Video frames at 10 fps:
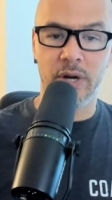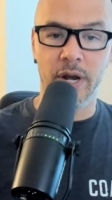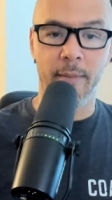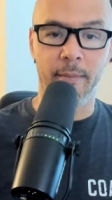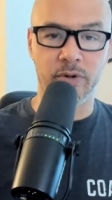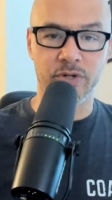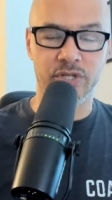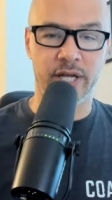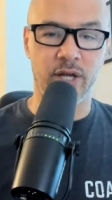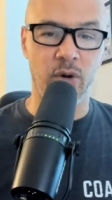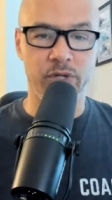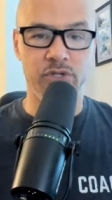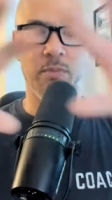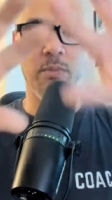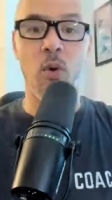numbers that go
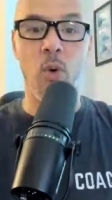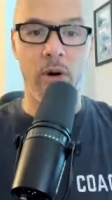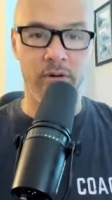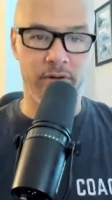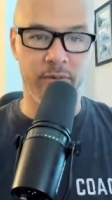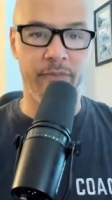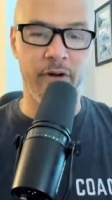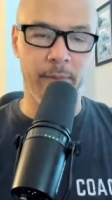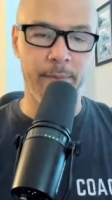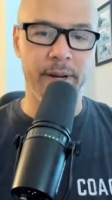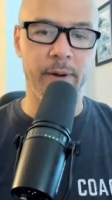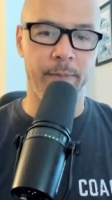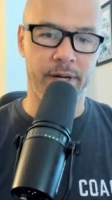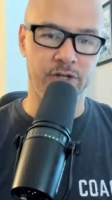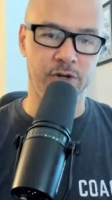into more of a bigger
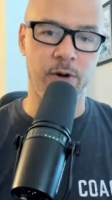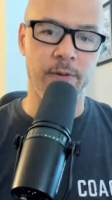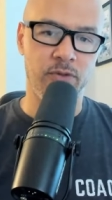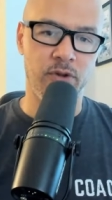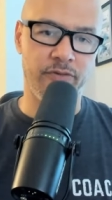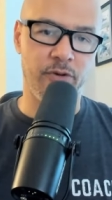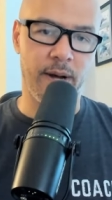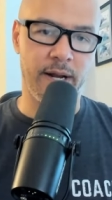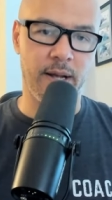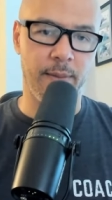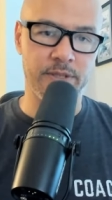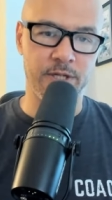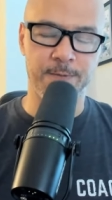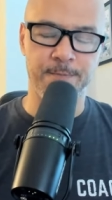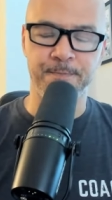picture of your body
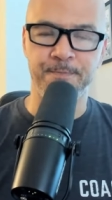composition.